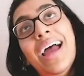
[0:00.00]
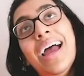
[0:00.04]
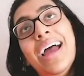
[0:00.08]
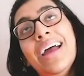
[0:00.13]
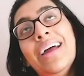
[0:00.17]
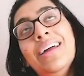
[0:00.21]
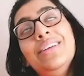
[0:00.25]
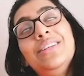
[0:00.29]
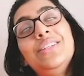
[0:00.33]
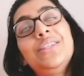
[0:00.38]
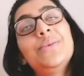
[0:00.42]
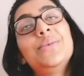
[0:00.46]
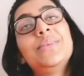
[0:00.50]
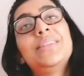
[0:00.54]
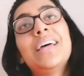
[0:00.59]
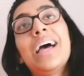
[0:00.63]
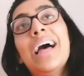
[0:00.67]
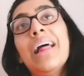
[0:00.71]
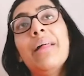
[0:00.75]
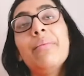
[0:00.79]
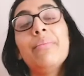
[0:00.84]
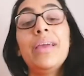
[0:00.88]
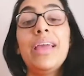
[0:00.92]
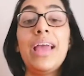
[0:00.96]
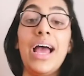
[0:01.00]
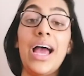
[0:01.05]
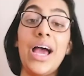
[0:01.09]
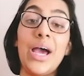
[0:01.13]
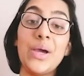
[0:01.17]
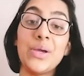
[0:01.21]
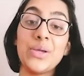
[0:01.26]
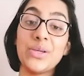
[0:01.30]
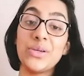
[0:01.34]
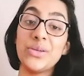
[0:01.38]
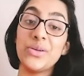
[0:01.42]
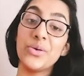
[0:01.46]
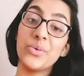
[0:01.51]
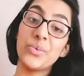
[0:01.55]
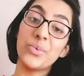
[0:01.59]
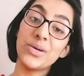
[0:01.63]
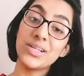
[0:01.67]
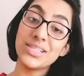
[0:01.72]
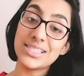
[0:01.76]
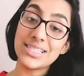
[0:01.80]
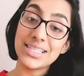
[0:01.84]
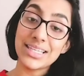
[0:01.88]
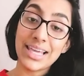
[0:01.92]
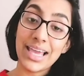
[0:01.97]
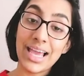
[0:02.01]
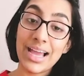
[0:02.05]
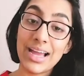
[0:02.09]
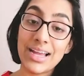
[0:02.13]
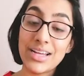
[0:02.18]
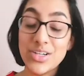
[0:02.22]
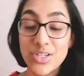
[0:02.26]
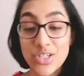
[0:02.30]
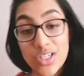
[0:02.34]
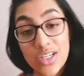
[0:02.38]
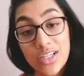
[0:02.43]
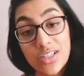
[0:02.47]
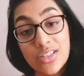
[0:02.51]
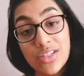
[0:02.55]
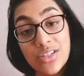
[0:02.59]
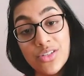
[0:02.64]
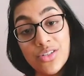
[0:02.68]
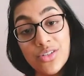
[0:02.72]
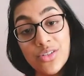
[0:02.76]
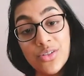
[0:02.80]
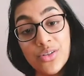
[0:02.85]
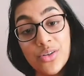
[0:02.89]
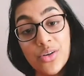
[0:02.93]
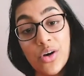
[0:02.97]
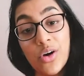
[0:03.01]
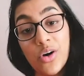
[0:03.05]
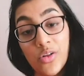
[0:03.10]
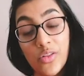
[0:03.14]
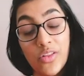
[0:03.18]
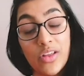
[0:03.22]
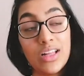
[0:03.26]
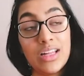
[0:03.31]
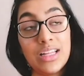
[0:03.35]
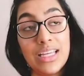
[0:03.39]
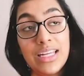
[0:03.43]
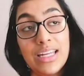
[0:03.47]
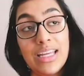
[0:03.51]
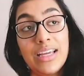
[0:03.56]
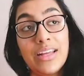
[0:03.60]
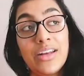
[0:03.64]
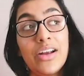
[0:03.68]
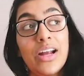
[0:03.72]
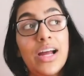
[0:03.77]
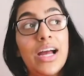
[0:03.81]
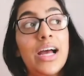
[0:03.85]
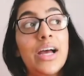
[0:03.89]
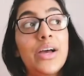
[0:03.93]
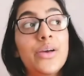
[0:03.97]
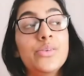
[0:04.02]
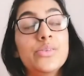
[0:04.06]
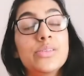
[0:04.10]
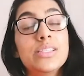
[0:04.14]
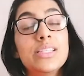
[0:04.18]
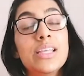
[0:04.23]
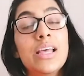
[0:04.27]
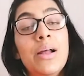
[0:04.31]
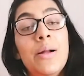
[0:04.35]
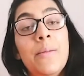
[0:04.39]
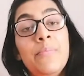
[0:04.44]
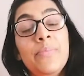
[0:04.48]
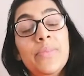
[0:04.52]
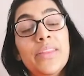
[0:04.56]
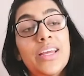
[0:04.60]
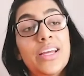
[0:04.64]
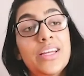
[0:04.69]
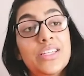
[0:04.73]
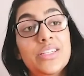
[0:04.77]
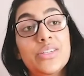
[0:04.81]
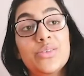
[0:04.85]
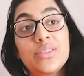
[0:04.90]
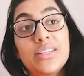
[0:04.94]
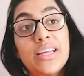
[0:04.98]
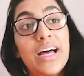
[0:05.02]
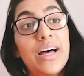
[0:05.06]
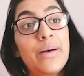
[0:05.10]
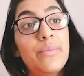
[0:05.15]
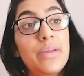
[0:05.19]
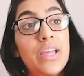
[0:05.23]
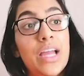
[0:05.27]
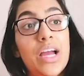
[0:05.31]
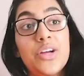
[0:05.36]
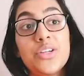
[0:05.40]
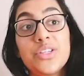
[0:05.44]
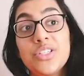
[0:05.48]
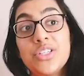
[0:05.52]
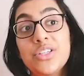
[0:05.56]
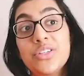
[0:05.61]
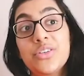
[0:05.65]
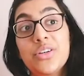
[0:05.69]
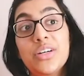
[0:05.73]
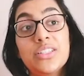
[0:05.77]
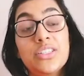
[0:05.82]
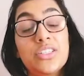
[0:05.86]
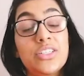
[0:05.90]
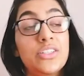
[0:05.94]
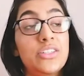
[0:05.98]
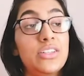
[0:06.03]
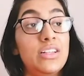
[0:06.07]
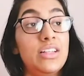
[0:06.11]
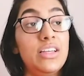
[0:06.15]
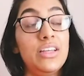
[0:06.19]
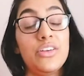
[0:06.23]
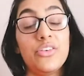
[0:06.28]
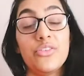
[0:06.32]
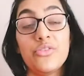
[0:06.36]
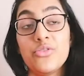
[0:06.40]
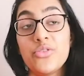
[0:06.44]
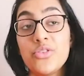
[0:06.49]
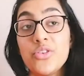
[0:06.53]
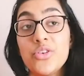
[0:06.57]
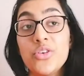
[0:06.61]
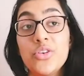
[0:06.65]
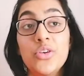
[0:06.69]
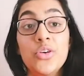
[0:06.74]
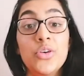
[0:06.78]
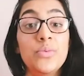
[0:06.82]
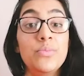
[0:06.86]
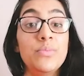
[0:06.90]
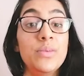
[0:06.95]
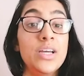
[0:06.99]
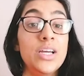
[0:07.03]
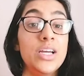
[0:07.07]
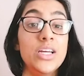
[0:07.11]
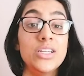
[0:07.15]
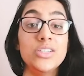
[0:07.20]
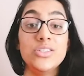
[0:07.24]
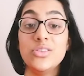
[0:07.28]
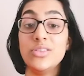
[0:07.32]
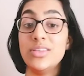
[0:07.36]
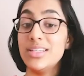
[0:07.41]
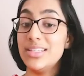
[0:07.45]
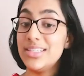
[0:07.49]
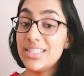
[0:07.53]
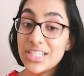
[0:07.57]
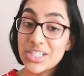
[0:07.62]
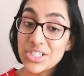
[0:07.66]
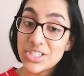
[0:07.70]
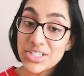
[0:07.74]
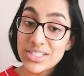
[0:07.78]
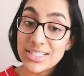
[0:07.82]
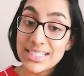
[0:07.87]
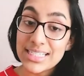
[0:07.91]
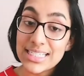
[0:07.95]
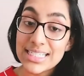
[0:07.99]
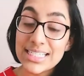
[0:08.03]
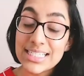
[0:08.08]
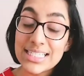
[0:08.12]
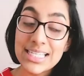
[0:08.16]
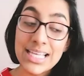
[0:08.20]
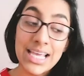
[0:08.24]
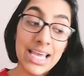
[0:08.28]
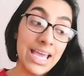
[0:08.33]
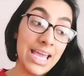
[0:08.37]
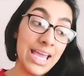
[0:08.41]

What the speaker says: and she would tell me how, you know, once again she had to do all the cleaning in her house, and she would tell me how she, you know, how she had to clean her room, do the dishes,